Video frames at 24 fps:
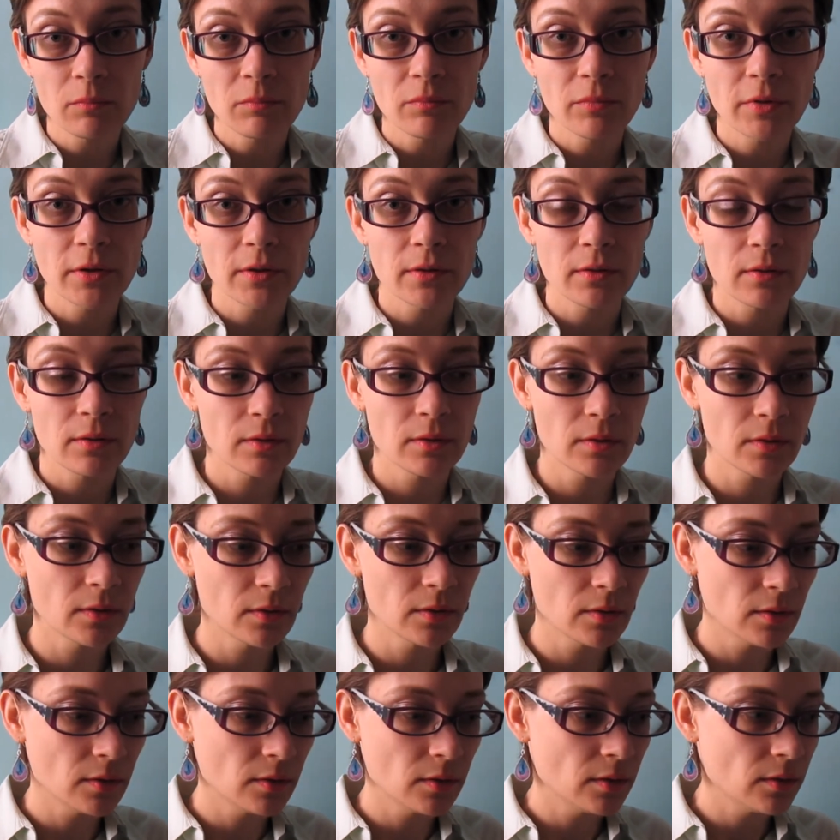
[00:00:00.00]
But,
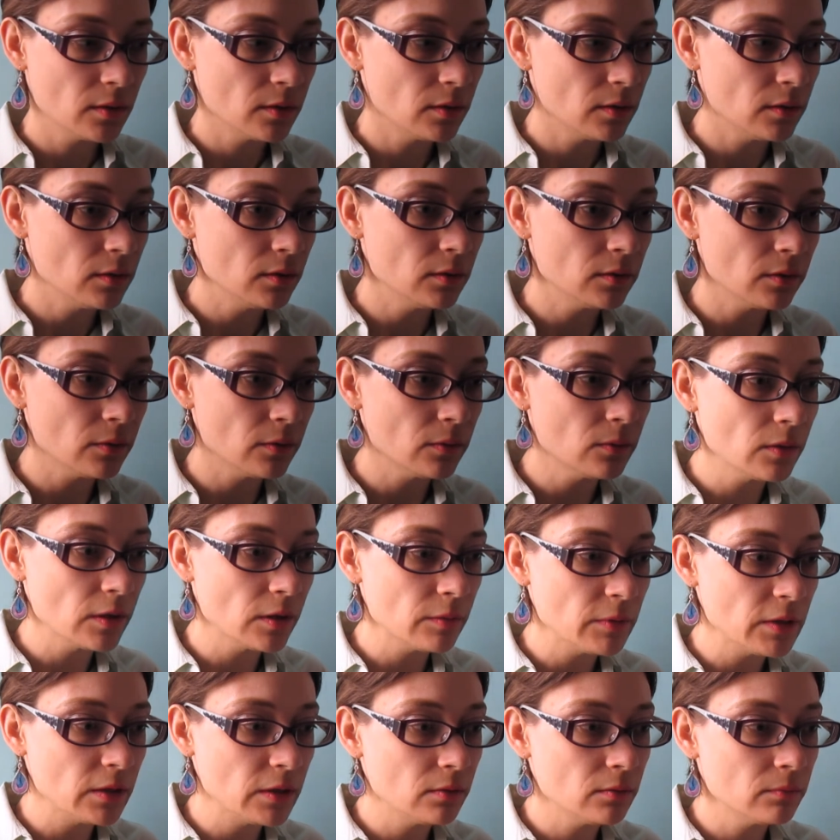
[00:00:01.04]
you know, I
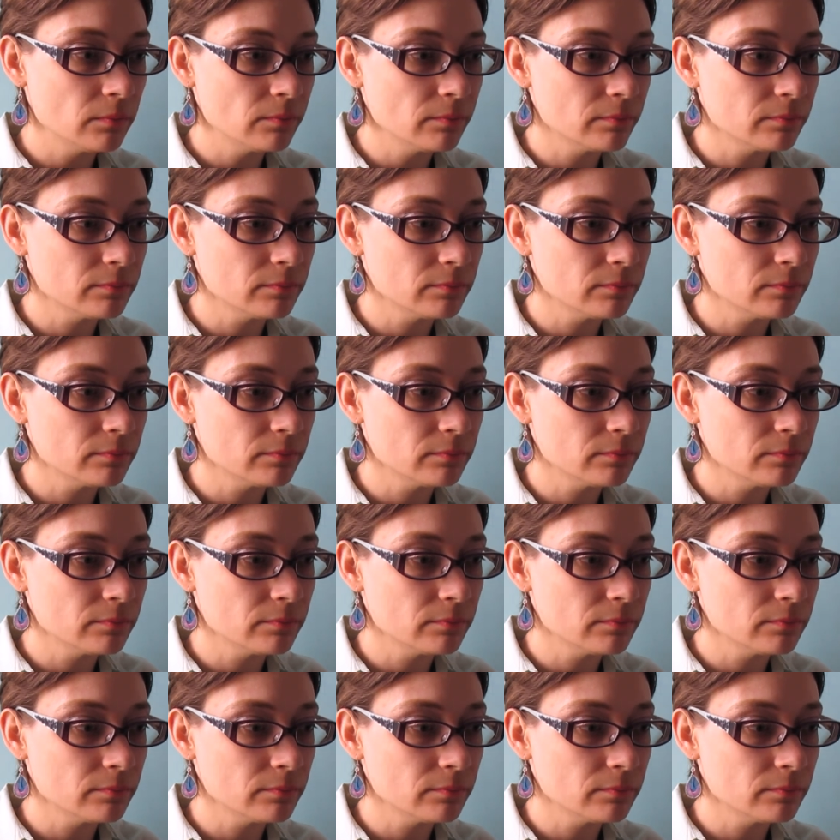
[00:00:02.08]
mean,